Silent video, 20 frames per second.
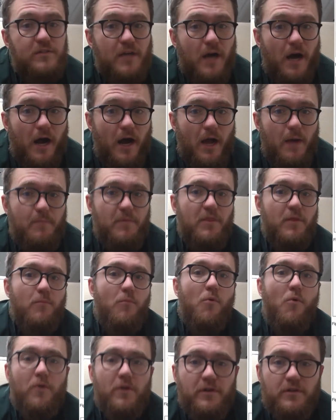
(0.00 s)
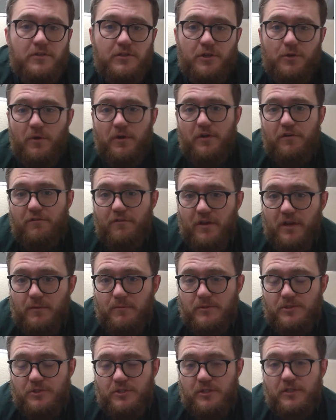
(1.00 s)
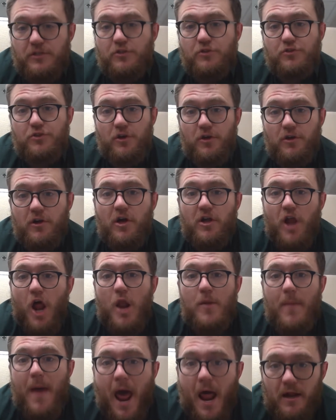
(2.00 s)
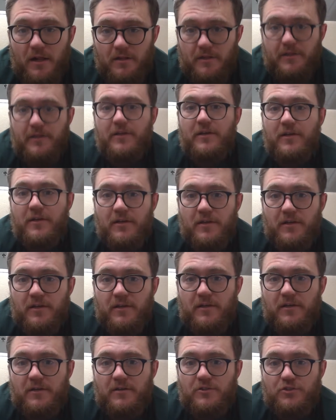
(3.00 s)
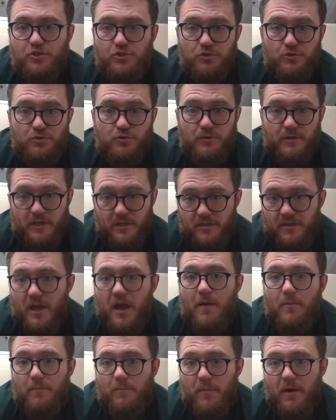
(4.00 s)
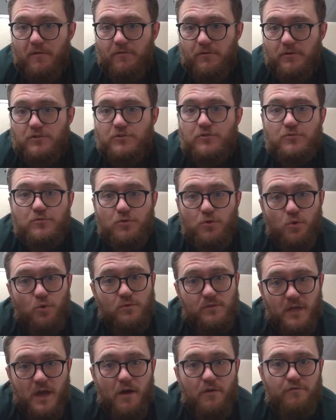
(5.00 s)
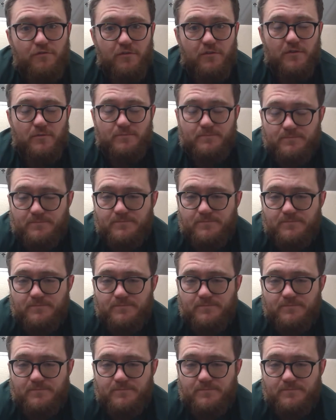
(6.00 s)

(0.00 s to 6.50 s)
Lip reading: time in the morning do you want your vending machine to turn on automatically to get that beverage cooled down for them?